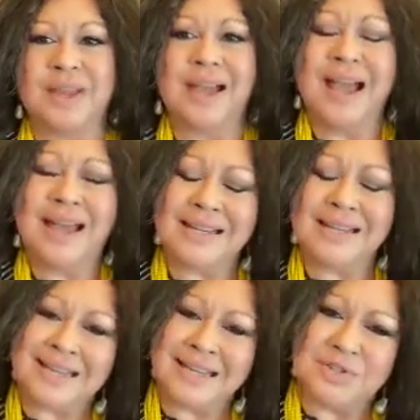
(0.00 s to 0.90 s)
And as
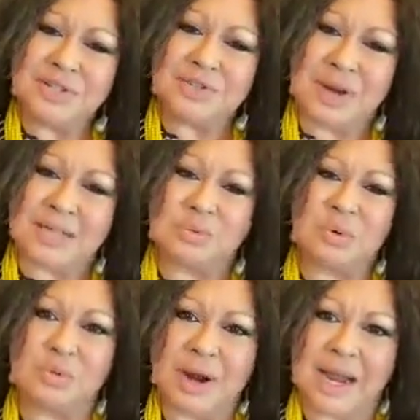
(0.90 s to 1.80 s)
interest rates
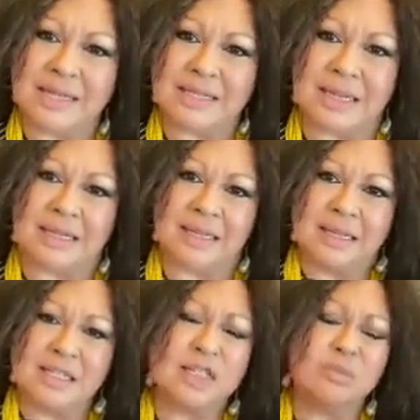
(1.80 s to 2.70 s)
were rising,
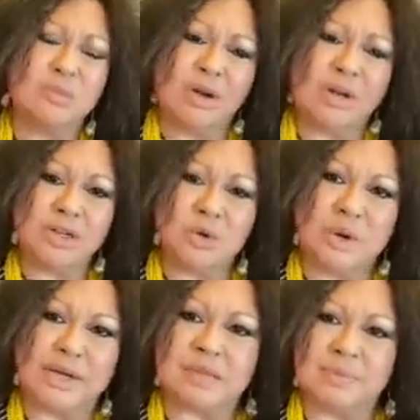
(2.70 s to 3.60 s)
smaller
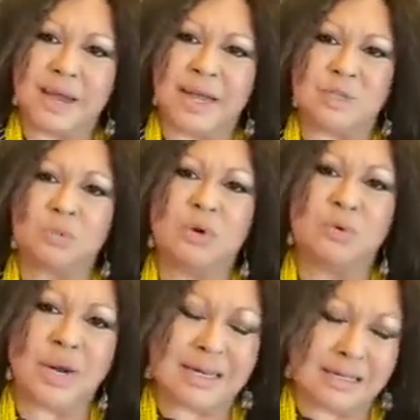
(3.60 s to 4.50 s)
US banks were
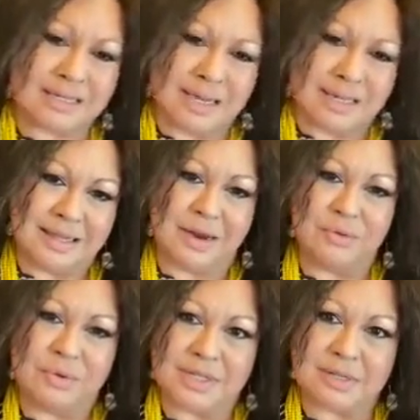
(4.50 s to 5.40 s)
reckless in their
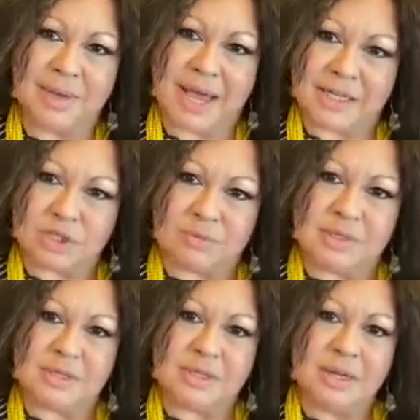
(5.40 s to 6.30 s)
risk
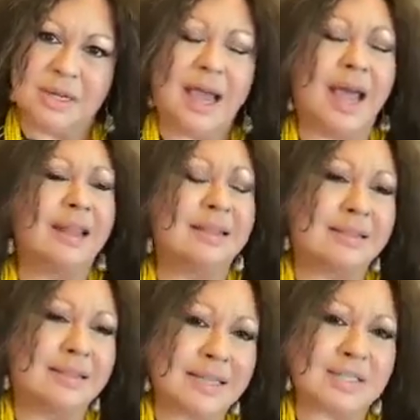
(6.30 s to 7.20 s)
management. And
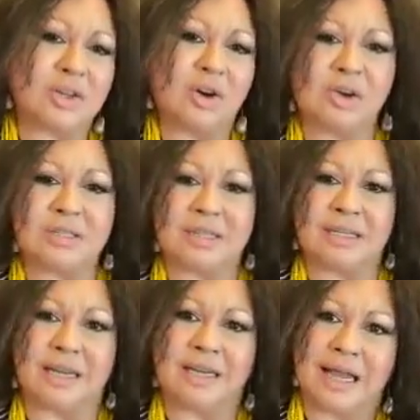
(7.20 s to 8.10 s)
this caused the
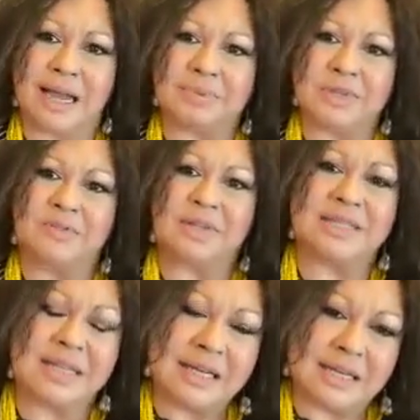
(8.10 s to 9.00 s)
collapse of the
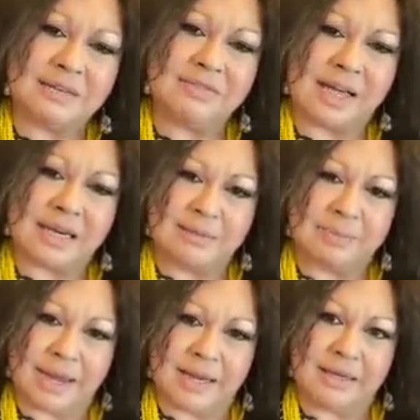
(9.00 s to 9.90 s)
Silicon Valley
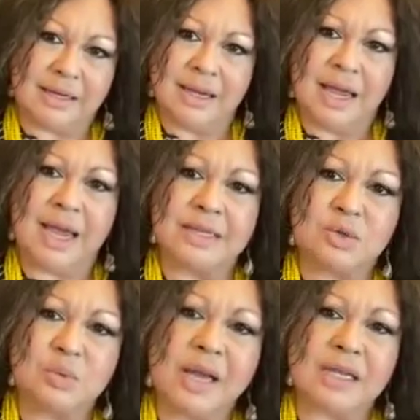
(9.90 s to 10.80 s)
Bank
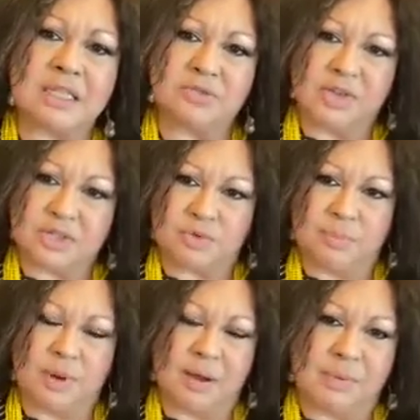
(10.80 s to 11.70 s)
as well as First
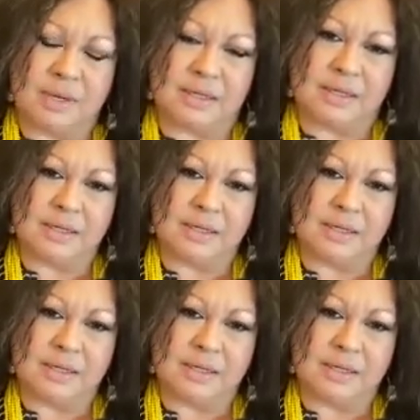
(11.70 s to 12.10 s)
Republic.